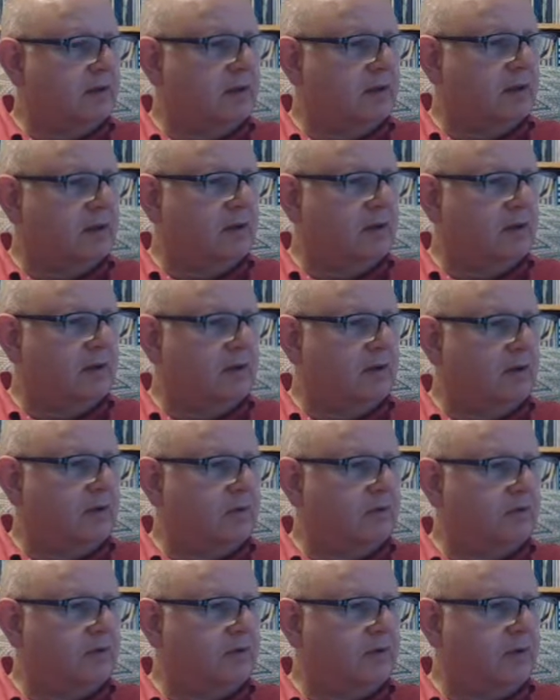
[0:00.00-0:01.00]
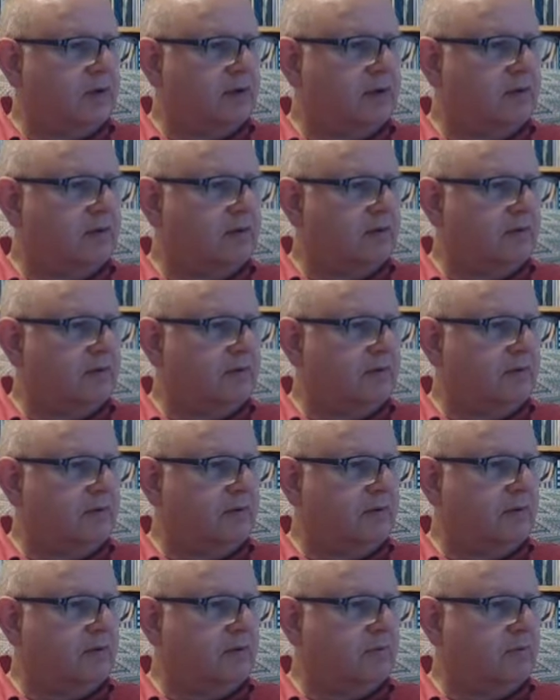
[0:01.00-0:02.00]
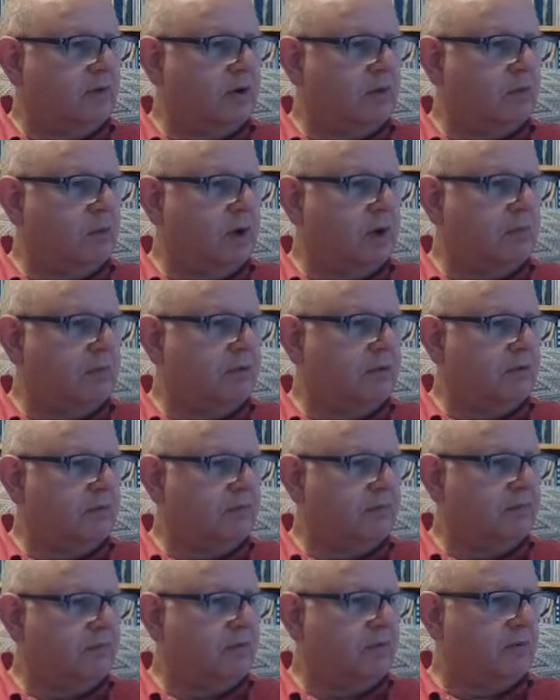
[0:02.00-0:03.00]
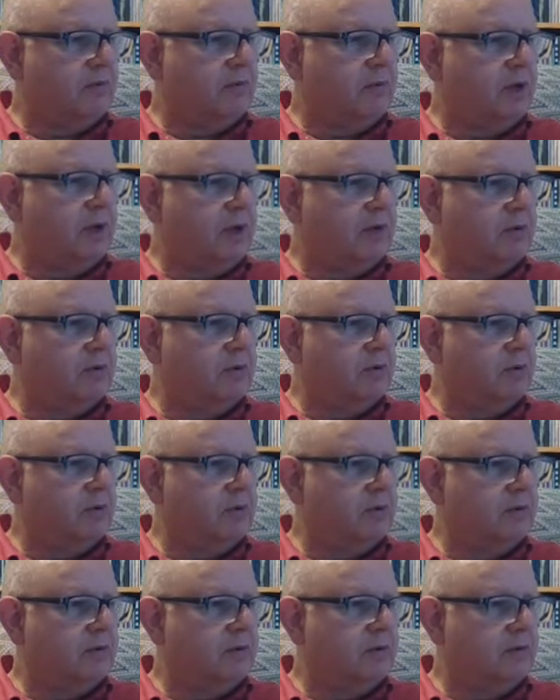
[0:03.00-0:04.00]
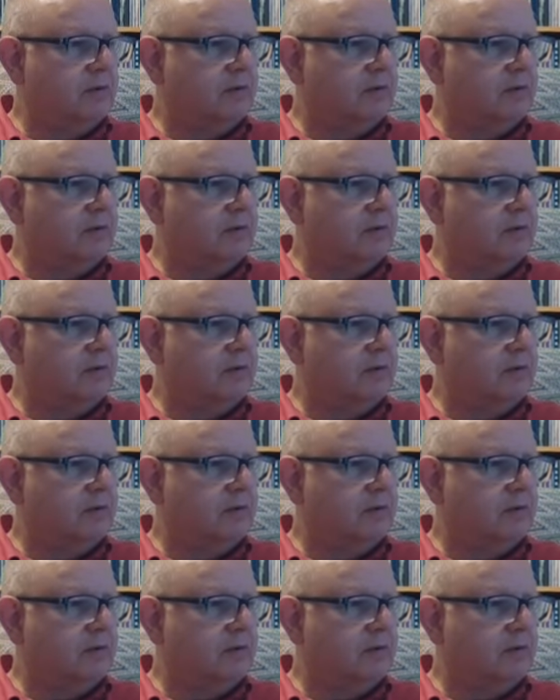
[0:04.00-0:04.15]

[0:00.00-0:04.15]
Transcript: And you also get, obviously, Rick Wakeman on piano and organ.